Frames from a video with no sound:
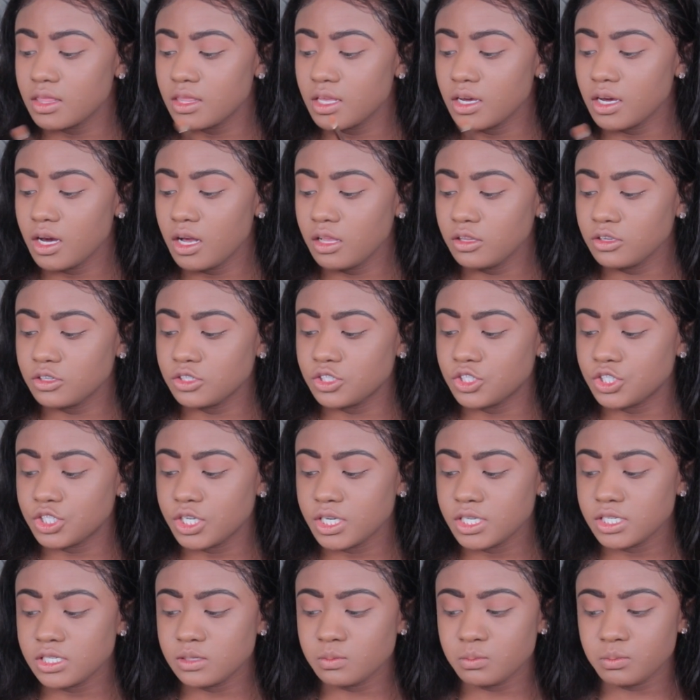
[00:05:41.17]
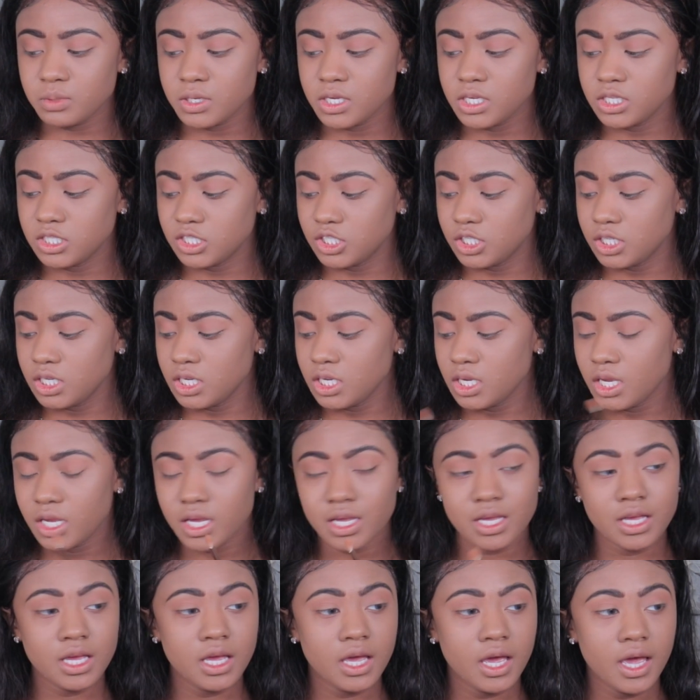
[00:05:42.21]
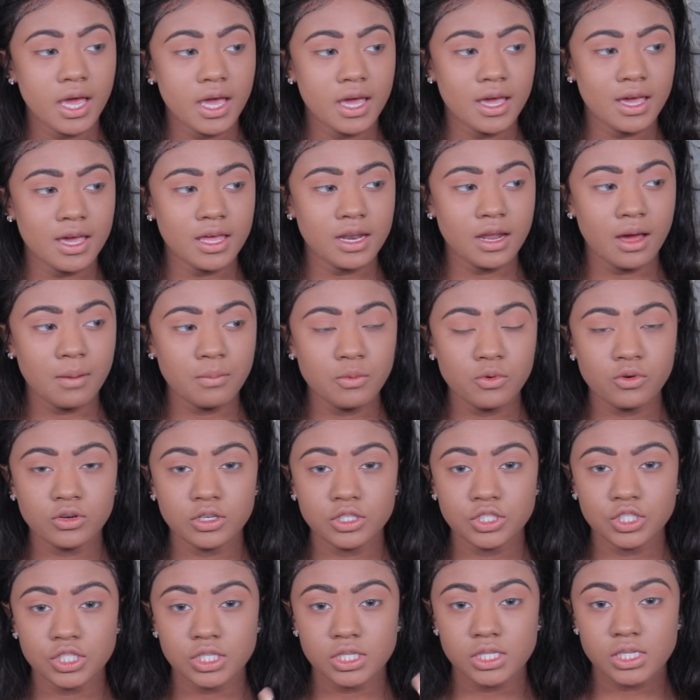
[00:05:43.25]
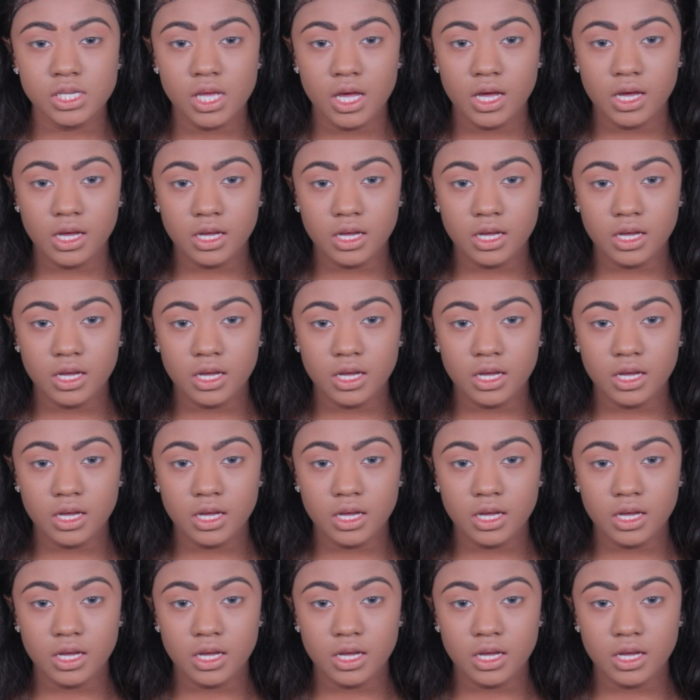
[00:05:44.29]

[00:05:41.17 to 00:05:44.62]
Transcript: the color Just Peachy and I'm going to just